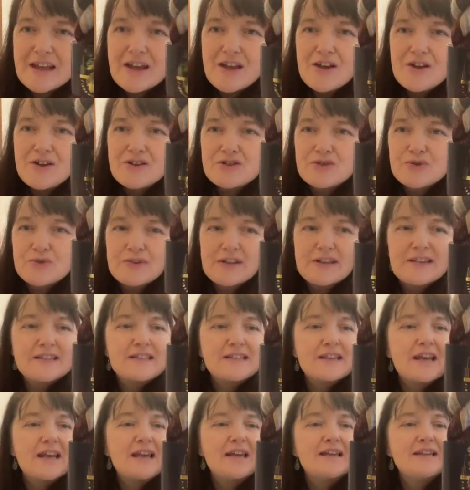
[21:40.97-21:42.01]
So this
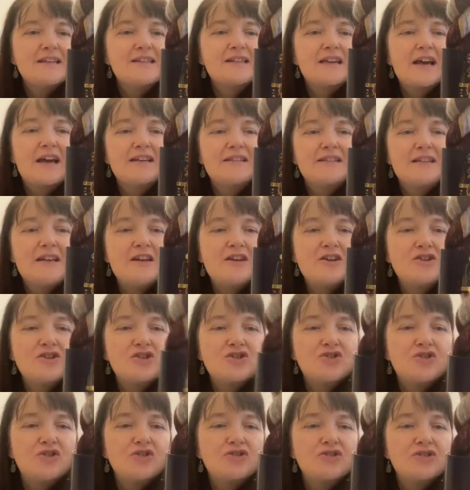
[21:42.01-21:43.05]
is a
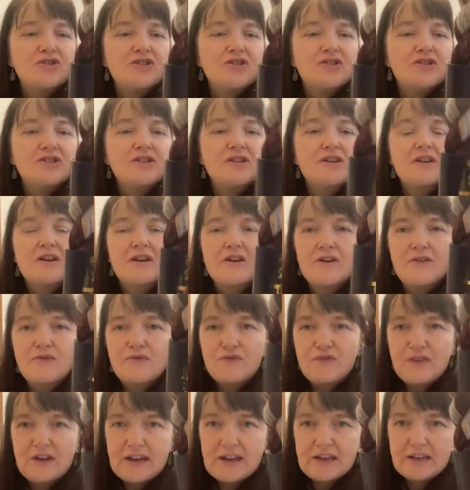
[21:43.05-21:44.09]
deconstructed
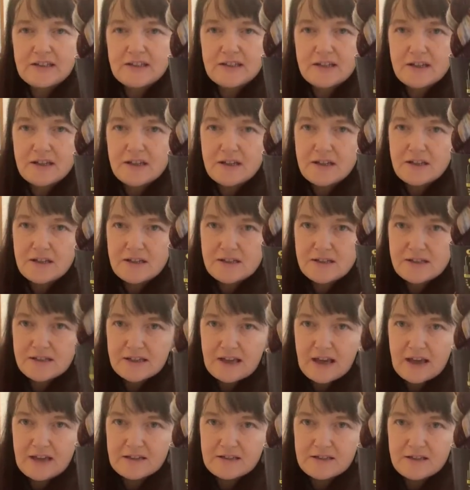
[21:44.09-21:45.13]
fade
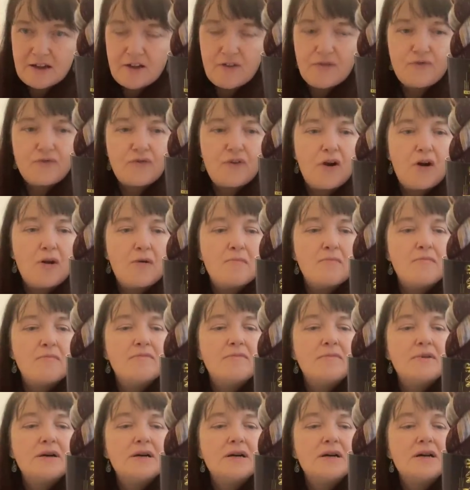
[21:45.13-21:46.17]
set from
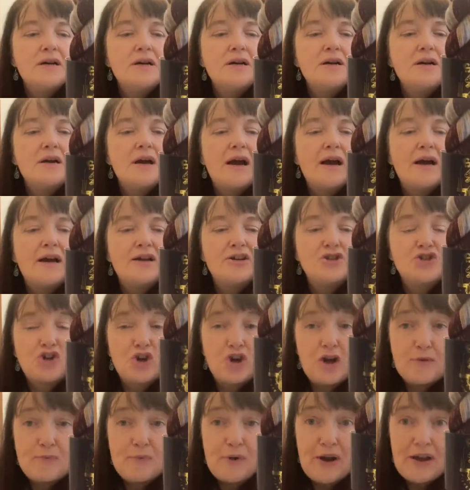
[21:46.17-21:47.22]

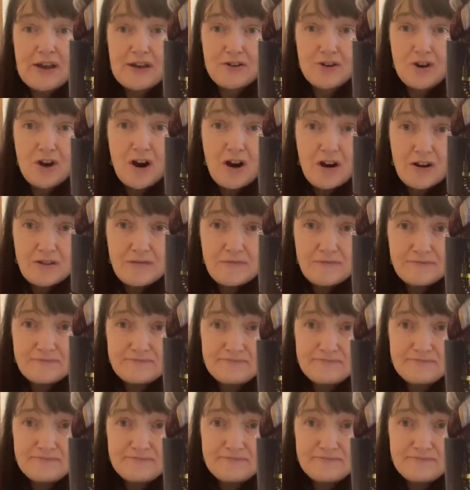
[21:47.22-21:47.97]
Shirley Bryan Yarn,